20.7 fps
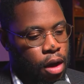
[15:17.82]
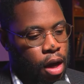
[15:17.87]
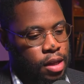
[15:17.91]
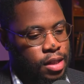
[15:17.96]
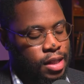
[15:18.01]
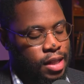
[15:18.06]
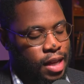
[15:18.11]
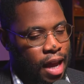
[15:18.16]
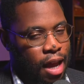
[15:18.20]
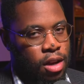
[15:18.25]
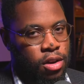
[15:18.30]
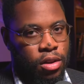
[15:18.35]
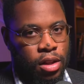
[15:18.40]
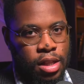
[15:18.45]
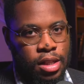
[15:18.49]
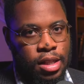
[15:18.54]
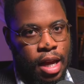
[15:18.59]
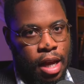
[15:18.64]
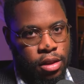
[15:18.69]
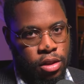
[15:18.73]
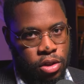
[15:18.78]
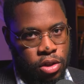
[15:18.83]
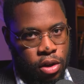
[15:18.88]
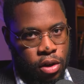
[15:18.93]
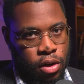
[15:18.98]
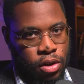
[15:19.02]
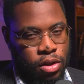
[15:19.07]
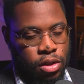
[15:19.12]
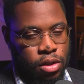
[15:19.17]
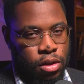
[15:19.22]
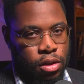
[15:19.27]
A scandal inside the
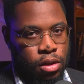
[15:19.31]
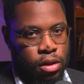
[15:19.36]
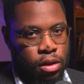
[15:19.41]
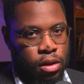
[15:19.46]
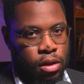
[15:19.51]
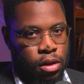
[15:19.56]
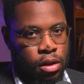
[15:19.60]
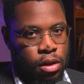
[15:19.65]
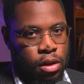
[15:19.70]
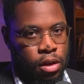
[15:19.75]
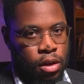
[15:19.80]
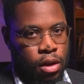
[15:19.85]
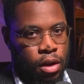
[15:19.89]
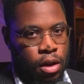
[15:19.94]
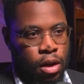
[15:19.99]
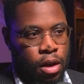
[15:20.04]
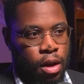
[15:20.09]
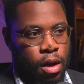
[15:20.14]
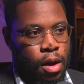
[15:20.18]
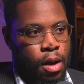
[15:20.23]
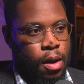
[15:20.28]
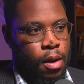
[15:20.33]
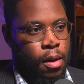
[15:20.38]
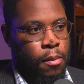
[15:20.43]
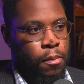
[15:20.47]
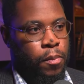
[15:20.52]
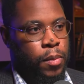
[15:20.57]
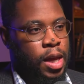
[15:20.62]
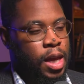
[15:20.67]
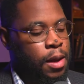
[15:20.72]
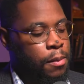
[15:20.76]
church.
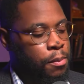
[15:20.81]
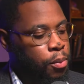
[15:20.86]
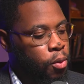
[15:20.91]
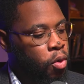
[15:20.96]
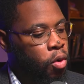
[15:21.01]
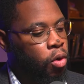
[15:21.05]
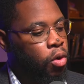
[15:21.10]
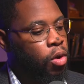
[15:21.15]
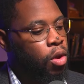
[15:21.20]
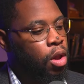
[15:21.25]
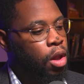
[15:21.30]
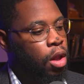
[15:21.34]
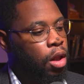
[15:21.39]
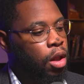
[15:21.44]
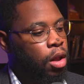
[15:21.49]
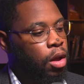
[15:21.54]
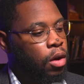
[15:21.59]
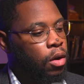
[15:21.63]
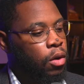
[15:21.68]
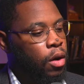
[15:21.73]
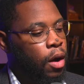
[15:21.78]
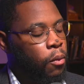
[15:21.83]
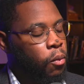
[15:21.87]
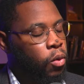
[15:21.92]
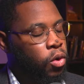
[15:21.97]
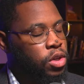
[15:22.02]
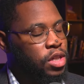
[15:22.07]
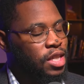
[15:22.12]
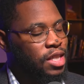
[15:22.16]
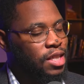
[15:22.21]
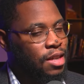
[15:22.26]
People
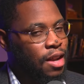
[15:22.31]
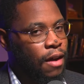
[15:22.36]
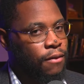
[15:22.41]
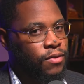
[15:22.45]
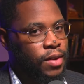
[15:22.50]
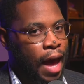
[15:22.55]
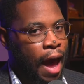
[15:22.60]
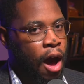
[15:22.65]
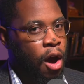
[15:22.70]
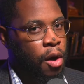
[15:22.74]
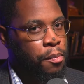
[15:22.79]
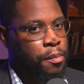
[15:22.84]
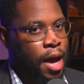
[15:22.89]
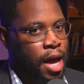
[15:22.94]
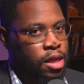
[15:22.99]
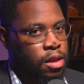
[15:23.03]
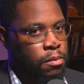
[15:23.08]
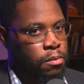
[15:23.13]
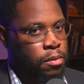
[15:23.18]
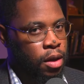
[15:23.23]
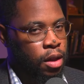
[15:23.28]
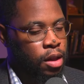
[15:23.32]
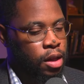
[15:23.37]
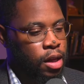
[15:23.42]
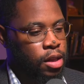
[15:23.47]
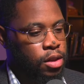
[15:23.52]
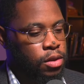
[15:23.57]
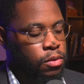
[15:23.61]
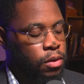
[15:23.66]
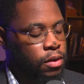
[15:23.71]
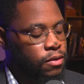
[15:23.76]
were snuffed out by the
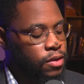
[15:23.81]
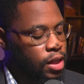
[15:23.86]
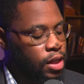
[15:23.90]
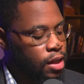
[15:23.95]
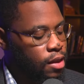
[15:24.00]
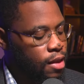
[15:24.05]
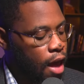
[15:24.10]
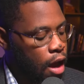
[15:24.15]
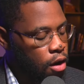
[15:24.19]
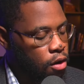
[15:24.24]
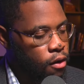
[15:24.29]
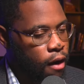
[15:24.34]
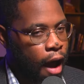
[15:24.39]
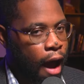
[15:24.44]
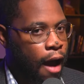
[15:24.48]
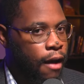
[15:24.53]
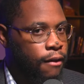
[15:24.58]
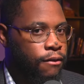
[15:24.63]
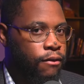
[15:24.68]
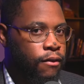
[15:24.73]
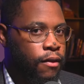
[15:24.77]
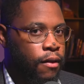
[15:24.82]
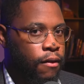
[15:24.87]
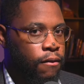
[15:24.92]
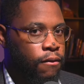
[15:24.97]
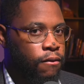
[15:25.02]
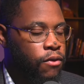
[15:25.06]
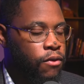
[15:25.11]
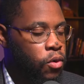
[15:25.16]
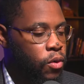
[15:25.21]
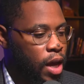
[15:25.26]
millions. We've seen that graph.
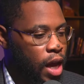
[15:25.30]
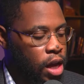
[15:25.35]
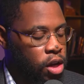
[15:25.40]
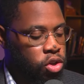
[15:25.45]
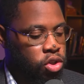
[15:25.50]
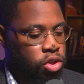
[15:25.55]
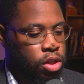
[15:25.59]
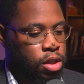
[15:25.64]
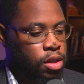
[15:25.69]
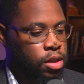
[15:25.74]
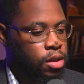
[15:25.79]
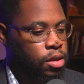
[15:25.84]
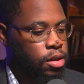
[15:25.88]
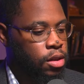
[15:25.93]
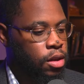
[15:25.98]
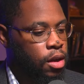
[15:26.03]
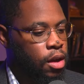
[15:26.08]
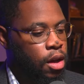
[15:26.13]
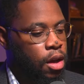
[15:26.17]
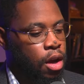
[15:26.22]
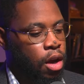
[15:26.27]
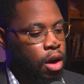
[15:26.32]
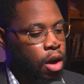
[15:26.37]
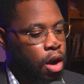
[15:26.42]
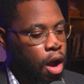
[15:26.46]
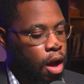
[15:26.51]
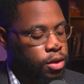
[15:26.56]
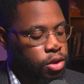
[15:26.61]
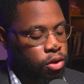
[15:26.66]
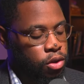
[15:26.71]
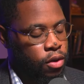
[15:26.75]
Vocations,
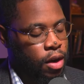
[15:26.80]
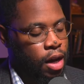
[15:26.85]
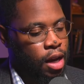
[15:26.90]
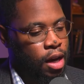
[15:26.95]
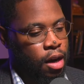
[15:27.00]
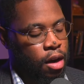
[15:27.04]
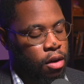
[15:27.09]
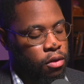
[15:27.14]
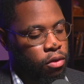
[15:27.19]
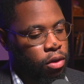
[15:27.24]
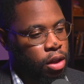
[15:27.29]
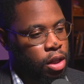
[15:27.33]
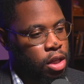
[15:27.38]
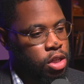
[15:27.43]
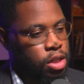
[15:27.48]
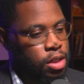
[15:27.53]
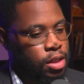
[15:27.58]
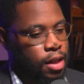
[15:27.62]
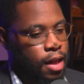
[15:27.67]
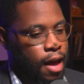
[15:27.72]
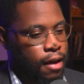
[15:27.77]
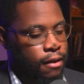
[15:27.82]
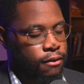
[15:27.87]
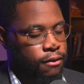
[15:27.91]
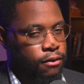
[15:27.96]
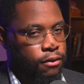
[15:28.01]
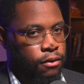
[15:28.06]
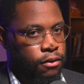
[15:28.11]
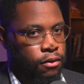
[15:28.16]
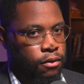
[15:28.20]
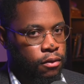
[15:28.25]
consecrated and religious
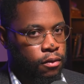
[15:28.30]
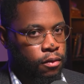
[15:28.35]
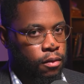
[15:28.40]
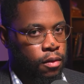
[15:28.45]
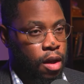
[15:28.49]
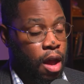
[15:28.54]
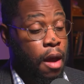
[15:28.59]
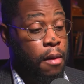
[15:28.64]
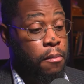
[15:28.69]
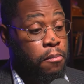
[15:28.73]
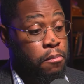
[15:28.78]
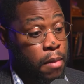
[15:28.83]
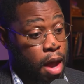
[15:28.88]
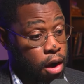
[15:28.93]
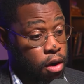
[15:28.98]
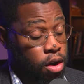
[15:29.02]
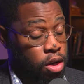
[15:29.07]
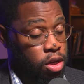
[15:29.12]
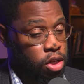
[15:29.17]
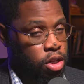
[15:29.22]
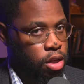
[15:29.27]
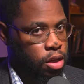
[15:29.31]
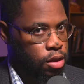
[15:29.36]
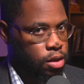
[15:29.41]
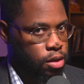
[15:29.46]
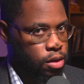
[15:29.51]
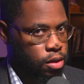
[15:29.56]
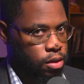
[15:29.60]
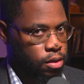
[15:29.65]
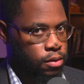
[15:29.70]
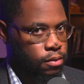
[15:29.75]
life,
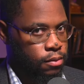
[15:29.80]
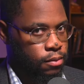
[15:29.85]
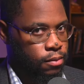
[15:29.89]
marriages,